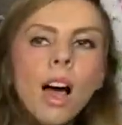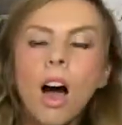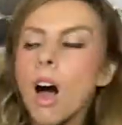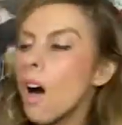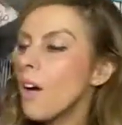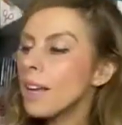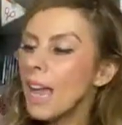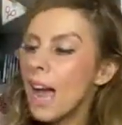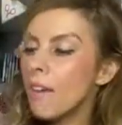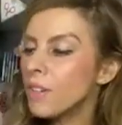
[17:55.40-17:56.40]
I
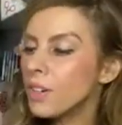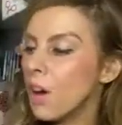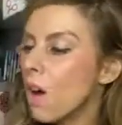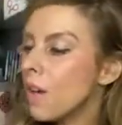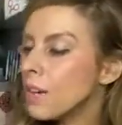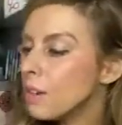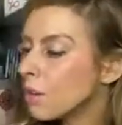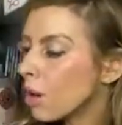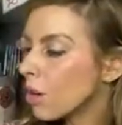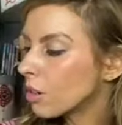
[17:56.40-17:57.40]
haven't, I
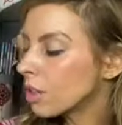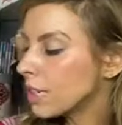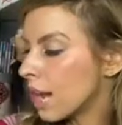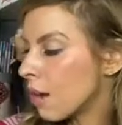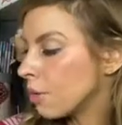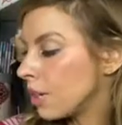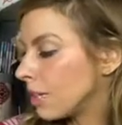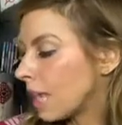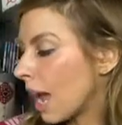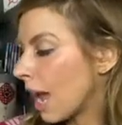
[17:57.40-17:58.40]
can tell you
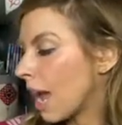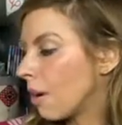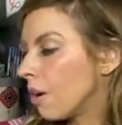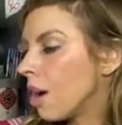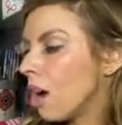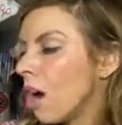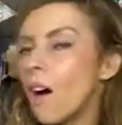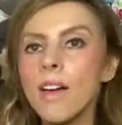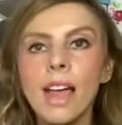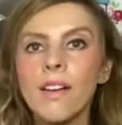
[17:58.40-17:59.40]
now,
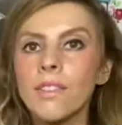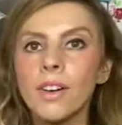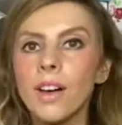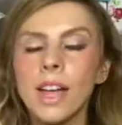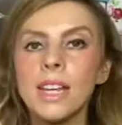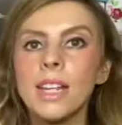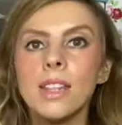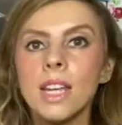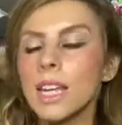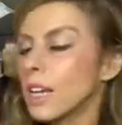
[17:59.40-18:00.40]
I haven't got
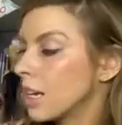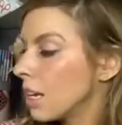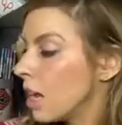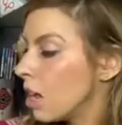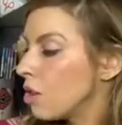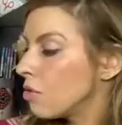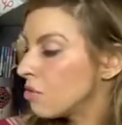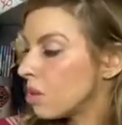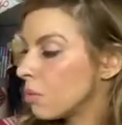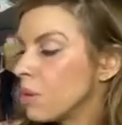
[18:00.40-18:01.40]
anything
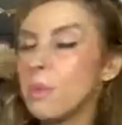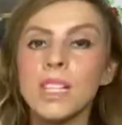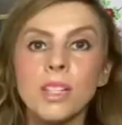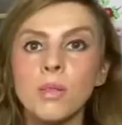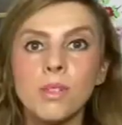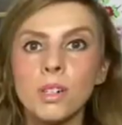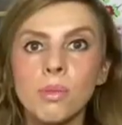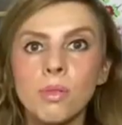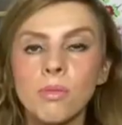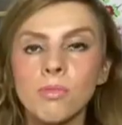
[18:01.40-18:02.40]
that would be suitable.